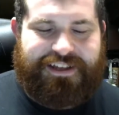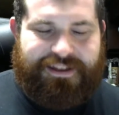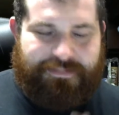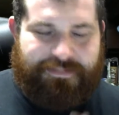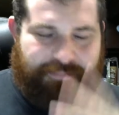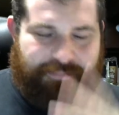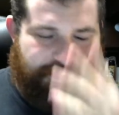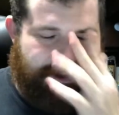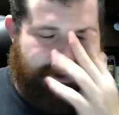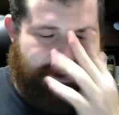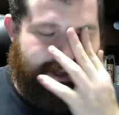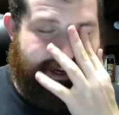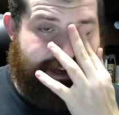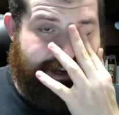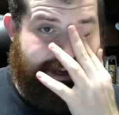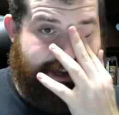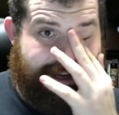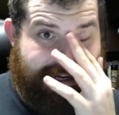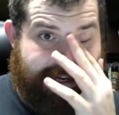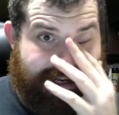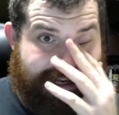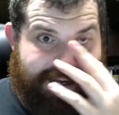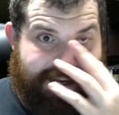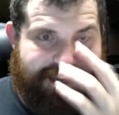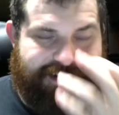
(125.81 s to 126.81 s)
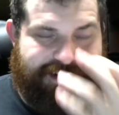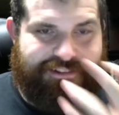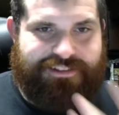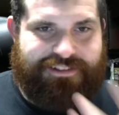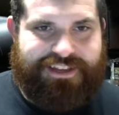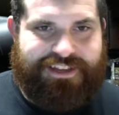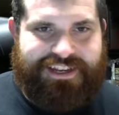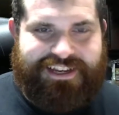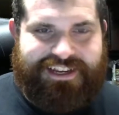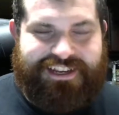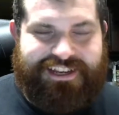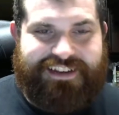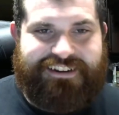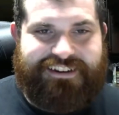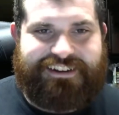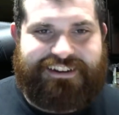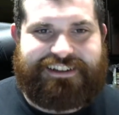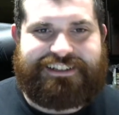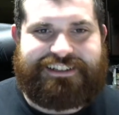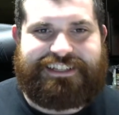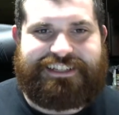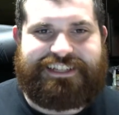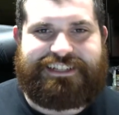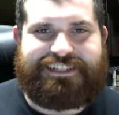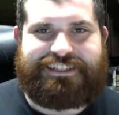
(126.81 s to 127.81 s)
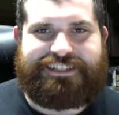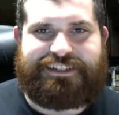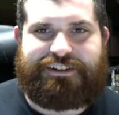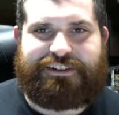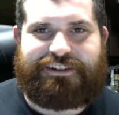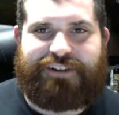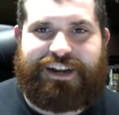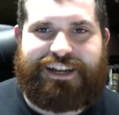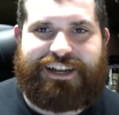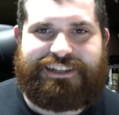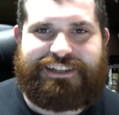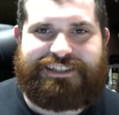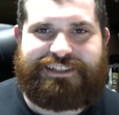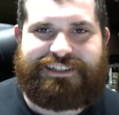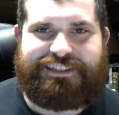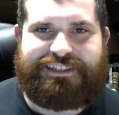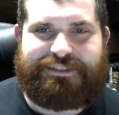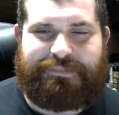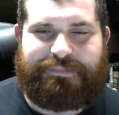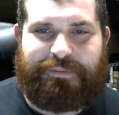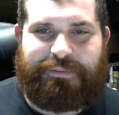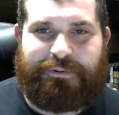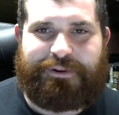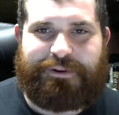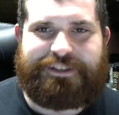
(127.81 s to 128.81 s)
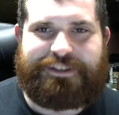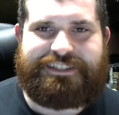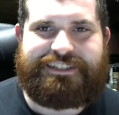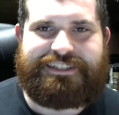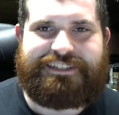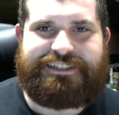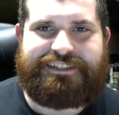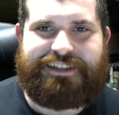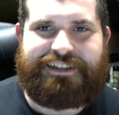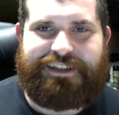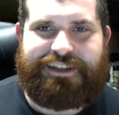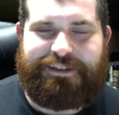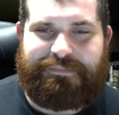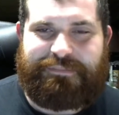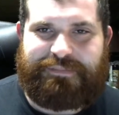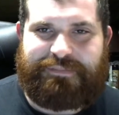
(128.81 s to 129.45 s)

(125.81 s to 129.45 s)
But I kind of like it because he's a grass poison type.